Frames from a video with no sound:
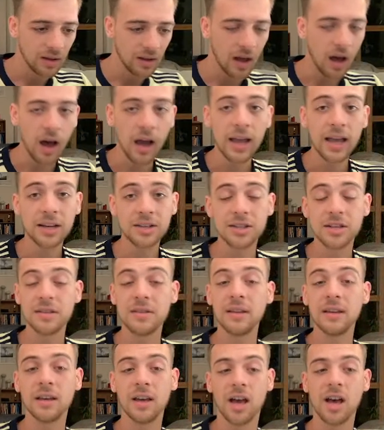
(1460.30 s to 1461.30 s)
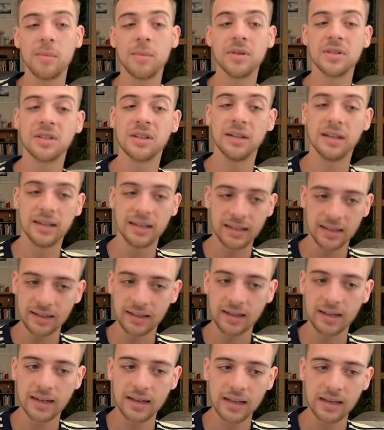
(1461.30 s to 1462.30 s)
I actually think Herbert's going to lead
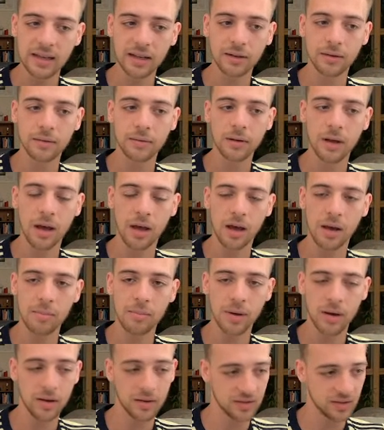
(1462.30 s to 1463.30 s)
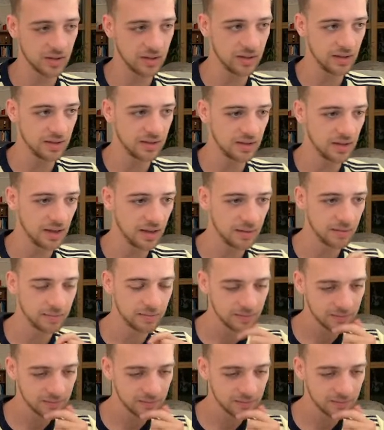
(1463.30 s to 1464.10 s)
the league in passing this year.